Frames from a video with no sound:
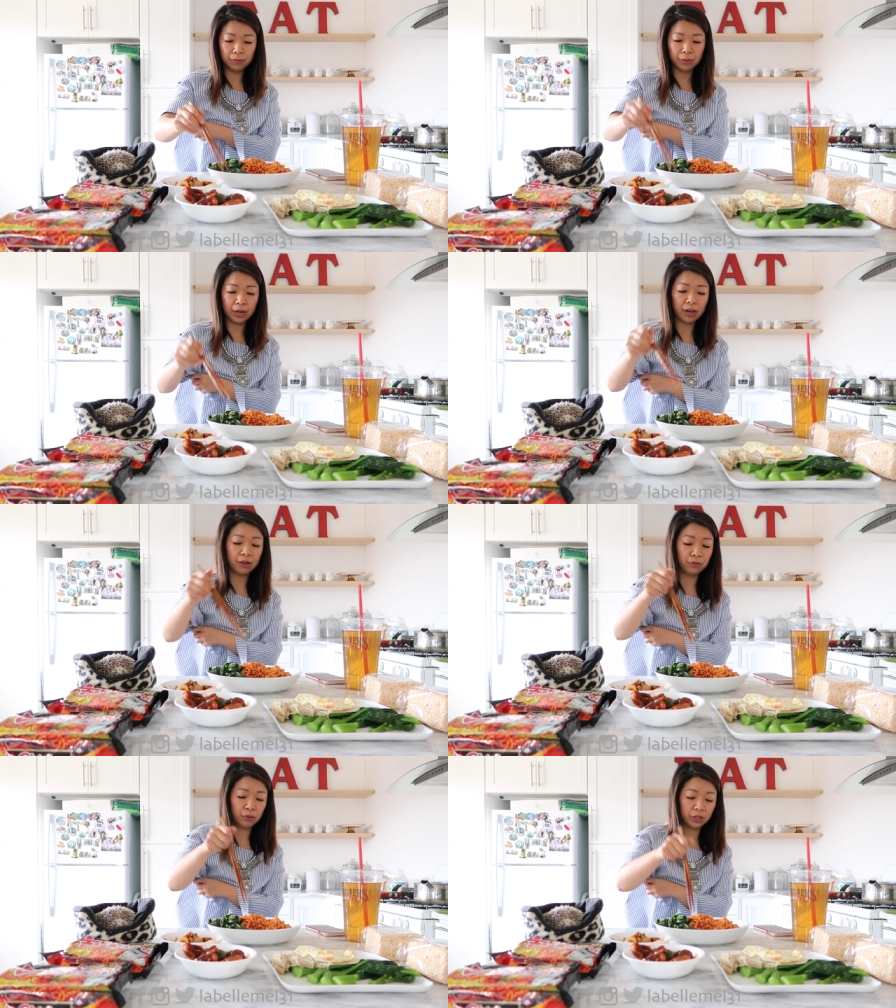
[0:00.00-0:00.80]
but
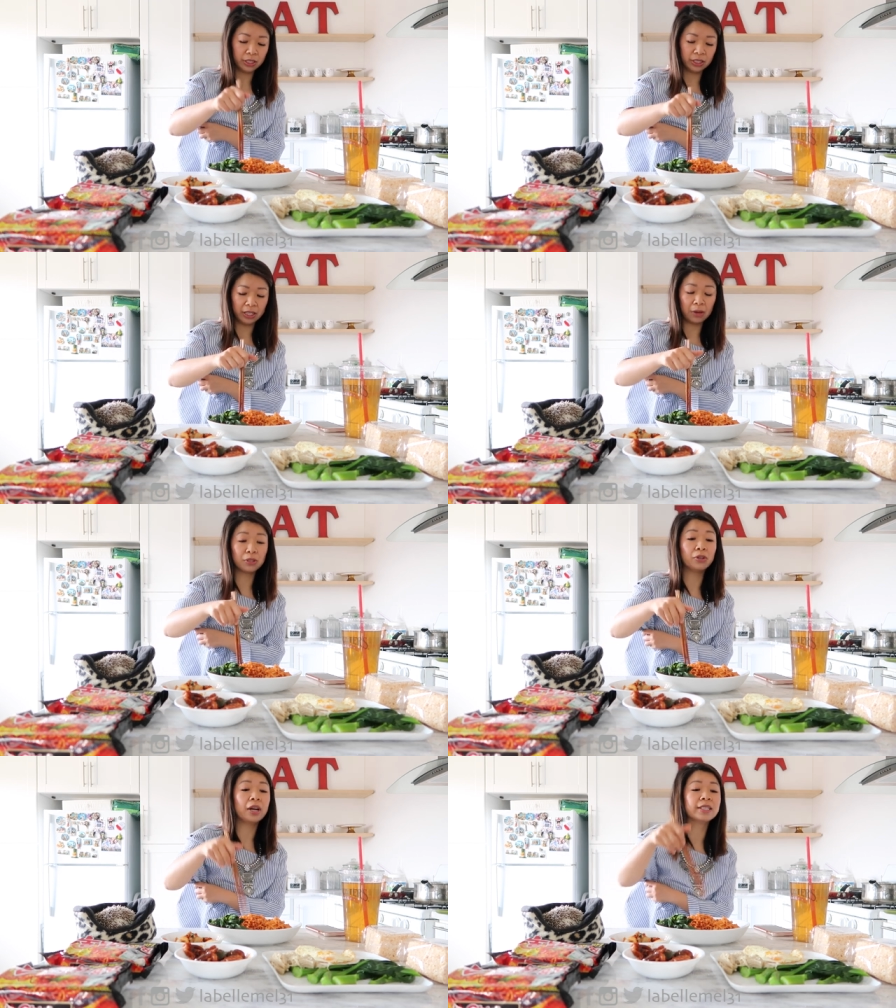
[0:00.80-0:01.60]
unfortunately, I
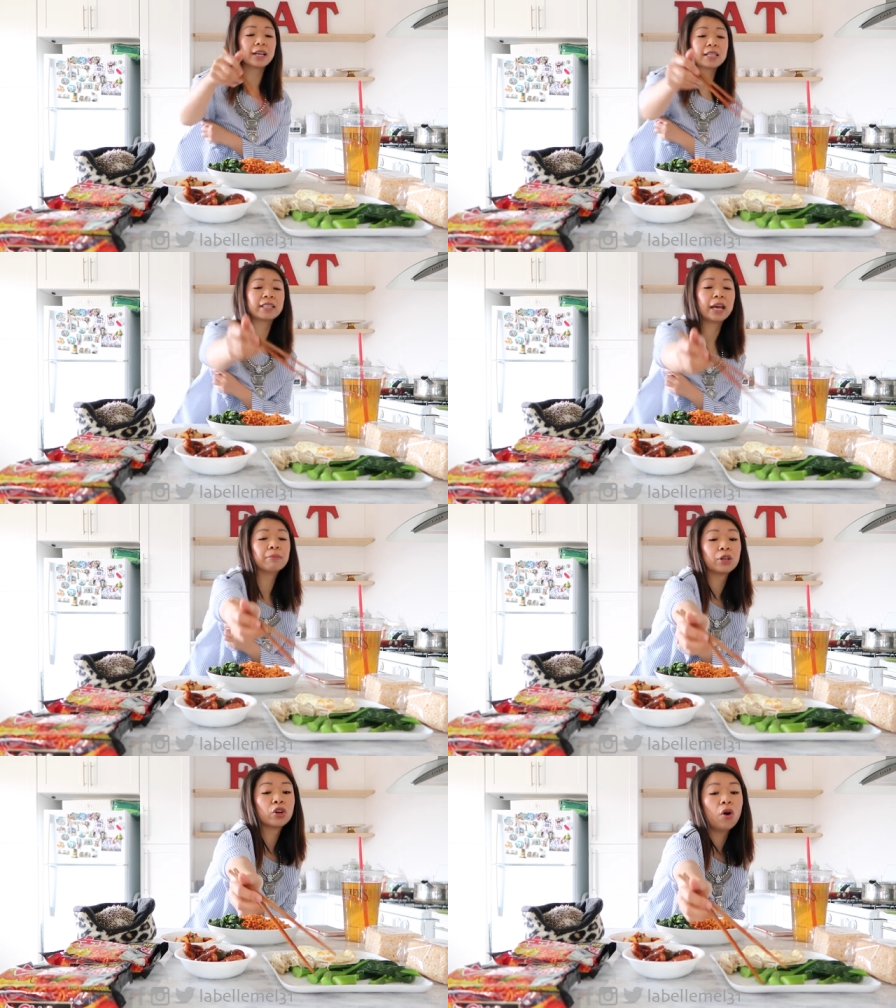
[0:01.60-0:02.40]
was trying to
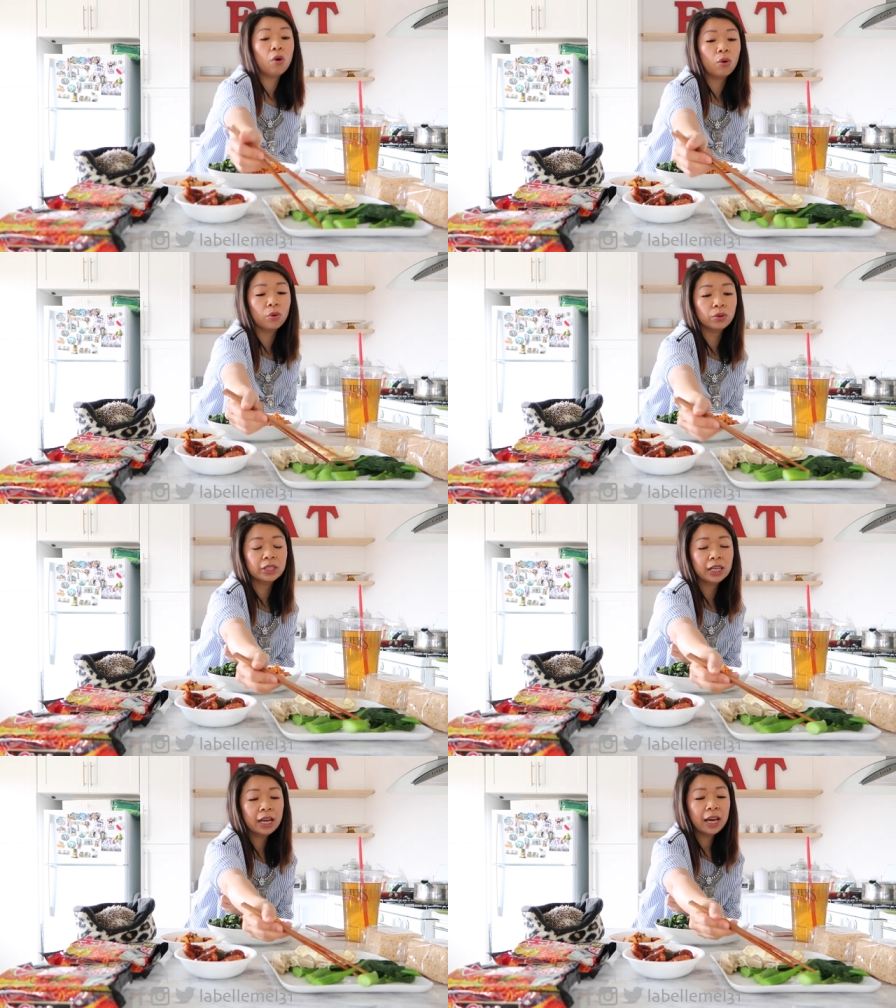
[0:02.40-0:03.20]
escape the
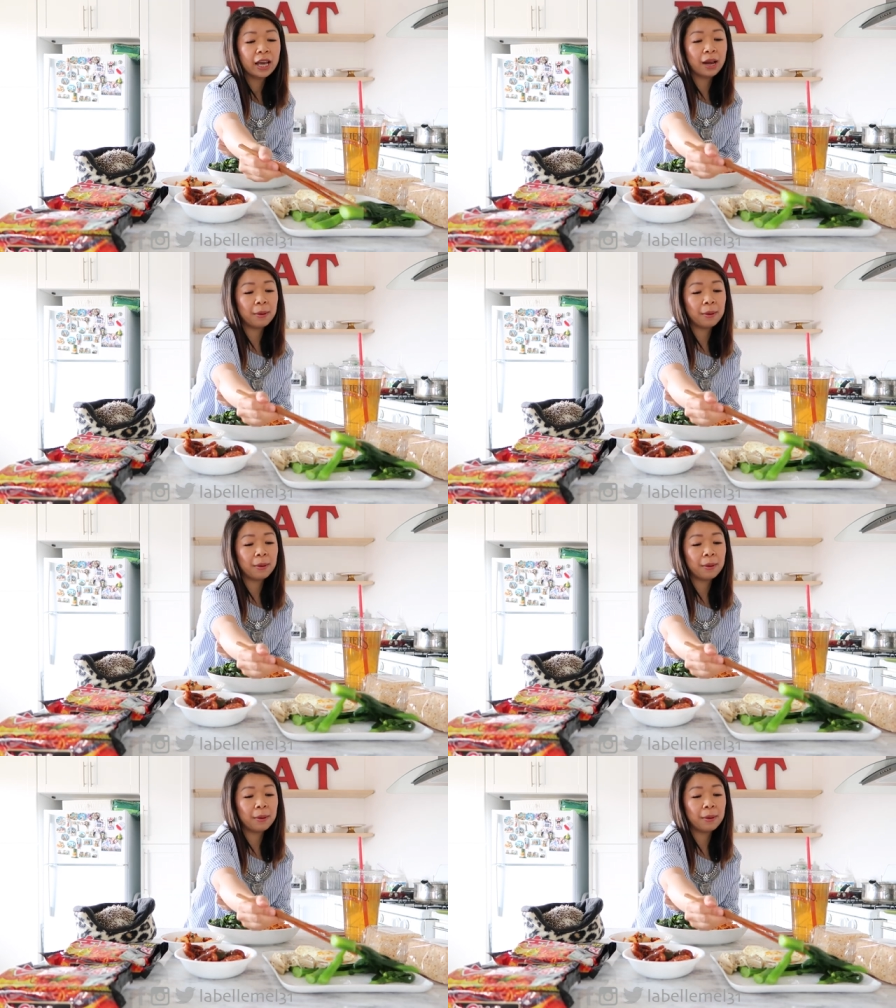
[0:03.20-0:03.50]
cold, and